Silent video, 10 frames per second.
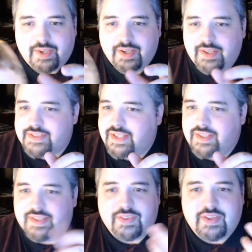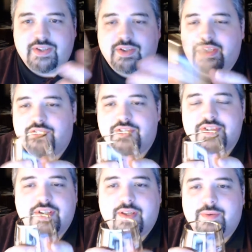gotta say, thank you, Guy, for
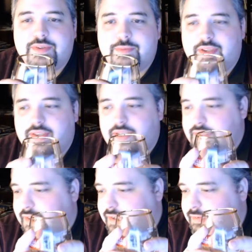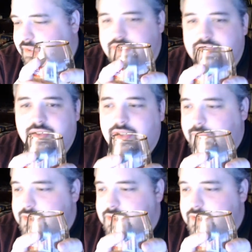sending that one to me, and I really enjoyed it.